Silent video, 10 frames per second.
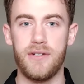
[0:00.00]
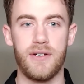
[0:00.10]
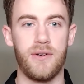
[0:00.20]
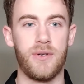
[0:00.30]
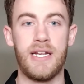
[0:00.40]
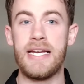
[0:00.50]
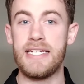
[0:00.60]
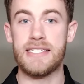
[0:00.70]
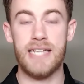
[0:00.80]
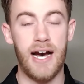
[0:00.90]
can do it on
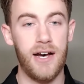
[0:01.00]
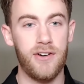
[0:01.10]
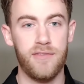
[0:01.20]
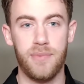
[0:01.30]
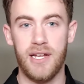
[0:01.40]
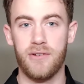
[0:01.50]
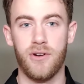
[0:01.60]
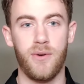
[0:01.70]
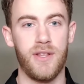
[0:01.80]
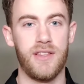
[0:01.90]
any style of plate
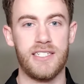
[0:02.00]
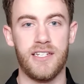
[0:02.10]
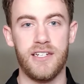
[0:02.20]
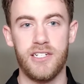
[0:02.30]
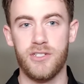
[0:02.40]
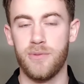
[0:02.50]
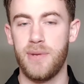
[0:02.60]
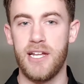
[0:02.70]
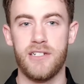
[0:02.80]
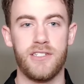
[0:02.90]
roll, whether that's initial
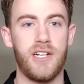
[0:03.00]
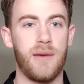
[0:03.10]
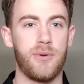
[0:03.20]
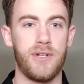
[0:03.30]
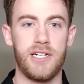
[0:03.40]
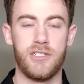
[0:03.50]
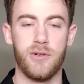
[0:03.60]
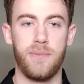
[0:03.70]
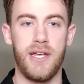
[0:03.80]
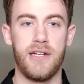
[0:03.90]
pinch, double
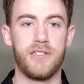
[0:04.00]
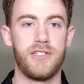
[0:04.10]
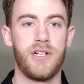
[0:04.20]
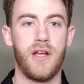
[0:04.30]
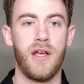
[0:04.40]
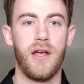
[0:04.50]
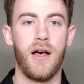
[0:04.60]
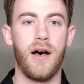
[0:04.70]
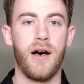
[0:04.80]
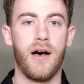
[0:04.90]
initial pinch,
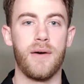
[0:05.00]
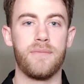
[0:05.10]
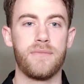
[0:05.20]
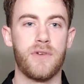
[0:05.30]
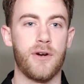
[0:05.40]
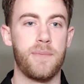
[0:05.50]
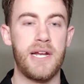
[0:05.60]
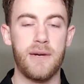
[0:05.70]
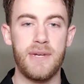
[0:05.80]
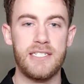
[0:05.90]
um, or
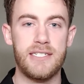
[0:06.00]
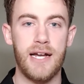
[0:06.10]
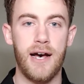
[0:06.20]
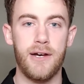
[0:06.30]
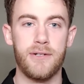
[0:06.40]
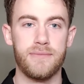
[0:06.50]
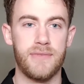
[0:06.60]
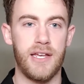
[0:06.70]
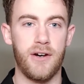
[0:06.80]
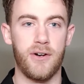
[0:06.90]
pyramid style.
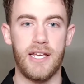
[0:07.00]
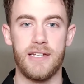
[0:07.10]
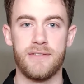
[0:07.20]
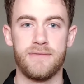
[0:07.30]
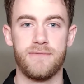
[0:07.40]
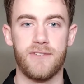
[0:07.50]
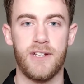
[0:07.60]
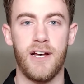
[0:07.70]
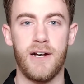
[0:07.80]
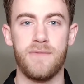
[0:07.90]
They all get
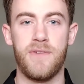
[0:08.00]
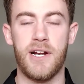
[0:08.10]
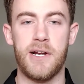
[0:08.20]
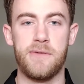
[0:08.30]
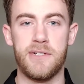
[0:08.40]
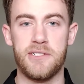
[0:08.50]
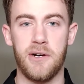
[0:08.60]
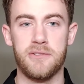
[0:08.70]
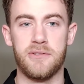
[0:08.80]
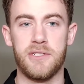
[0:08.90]
um, varied
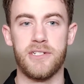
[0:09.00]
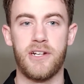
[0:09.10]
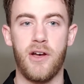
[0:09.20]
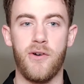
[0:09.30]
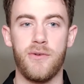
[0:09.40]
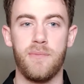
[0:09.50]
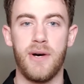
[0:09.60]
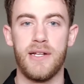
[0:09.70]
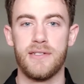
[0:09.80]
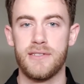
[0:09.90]
results on your cone,
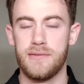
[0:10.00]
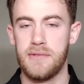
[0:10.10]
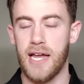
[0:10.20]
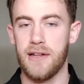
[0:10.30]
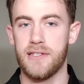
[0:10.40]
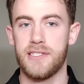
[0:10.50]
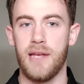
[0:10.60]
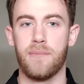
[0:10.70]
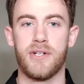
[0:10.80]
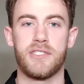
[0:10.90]
but kind of the
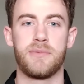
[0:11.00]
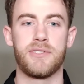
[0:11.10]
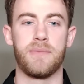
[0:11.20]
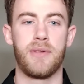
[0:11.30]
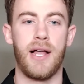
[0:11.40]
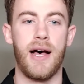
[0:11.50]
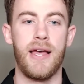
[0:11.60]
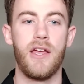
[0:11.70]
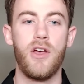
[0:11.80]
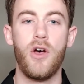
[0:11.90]
same principles
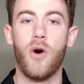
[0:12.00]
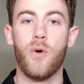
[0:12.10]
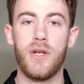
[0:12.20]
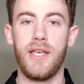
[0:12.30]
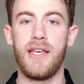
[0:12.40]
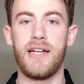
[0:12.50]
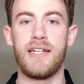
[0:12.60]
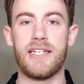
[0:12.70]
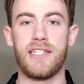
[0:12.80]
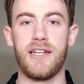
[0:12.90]
apply. Or you can get
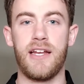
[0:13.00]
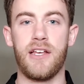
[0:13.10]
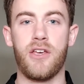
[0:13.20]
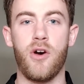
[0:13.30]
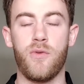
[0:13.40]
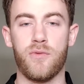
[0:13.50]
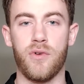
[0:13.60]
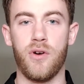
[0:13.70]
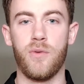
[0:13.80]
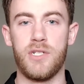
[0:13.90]
a designated cone
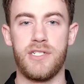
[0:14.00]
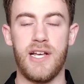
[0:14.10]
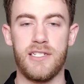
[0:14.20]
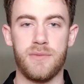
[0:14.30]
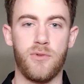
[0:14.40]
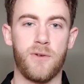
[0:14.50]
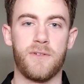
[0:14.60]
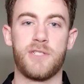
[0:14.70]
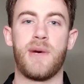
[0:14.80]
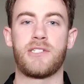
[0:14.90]
roll, which that's more
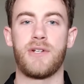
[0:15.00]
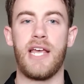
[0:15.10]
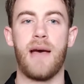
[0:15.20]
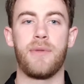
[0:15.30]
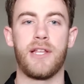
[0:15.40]
for specialty